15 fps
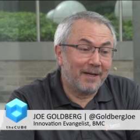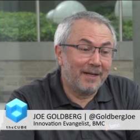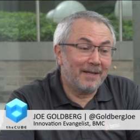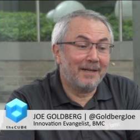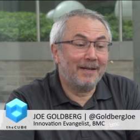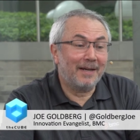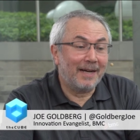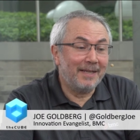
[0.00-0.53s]

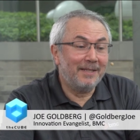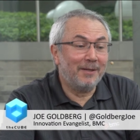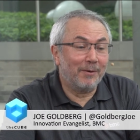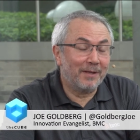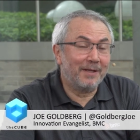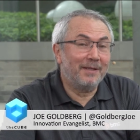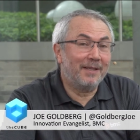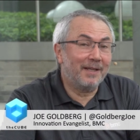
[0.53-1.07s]
Uh, you know,
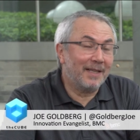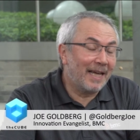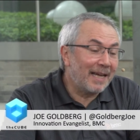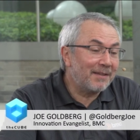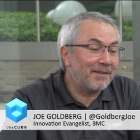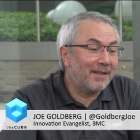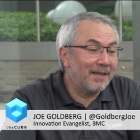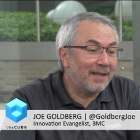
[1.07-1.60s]
the, the
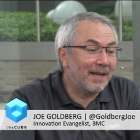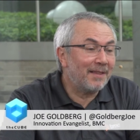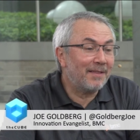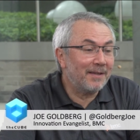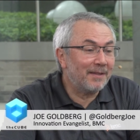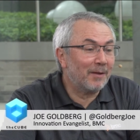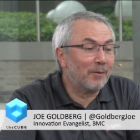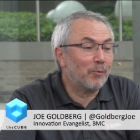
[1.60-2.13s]
last thing I
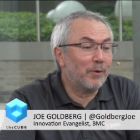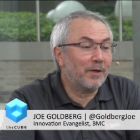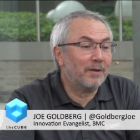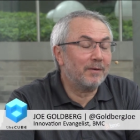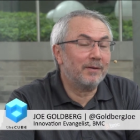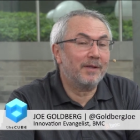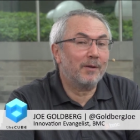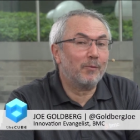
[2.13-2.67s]
think that
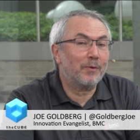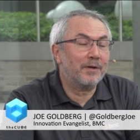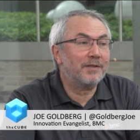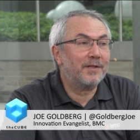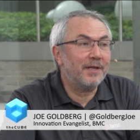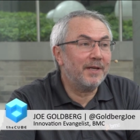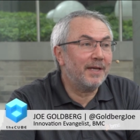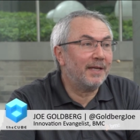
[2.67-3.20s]
we're that we're
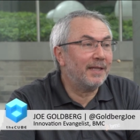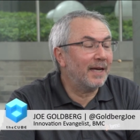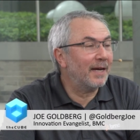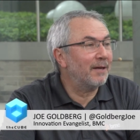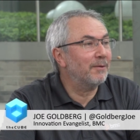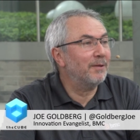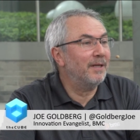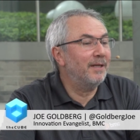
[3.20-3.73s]
seeing
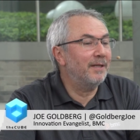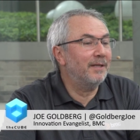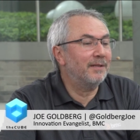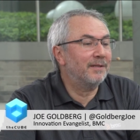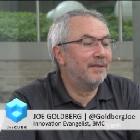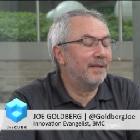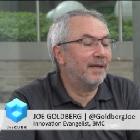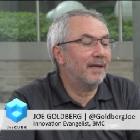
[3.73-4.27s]
now
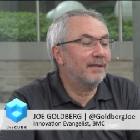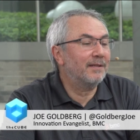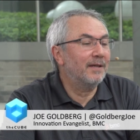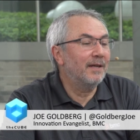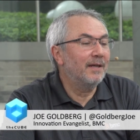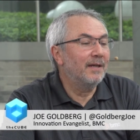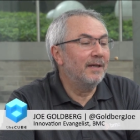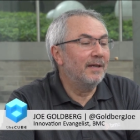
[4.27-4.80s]
is that
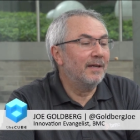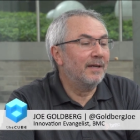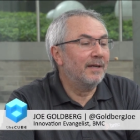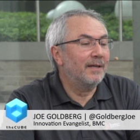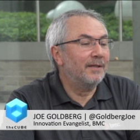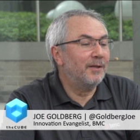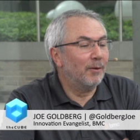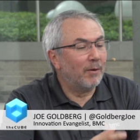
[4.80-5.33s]

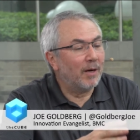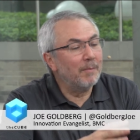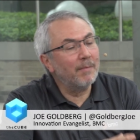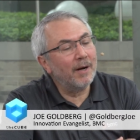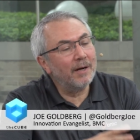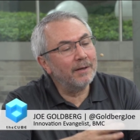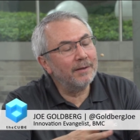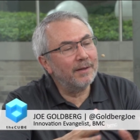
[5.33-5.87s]
uh, you know
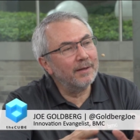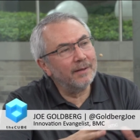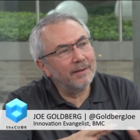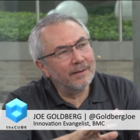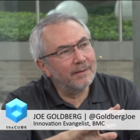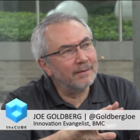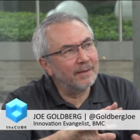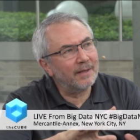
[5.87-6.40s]
among
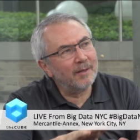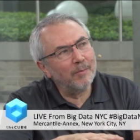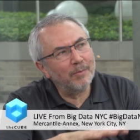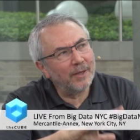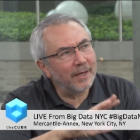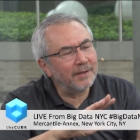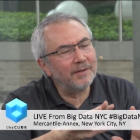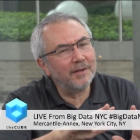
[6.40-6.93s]
the the
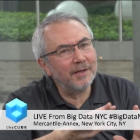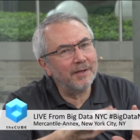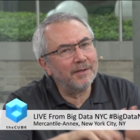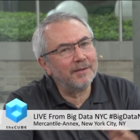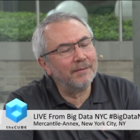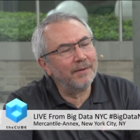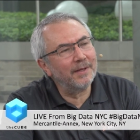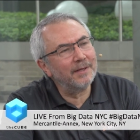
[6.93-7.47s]
complexities
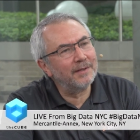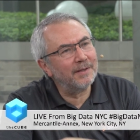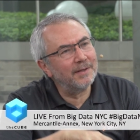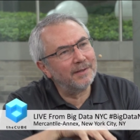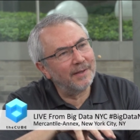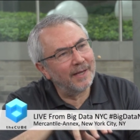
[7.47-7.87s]
of this is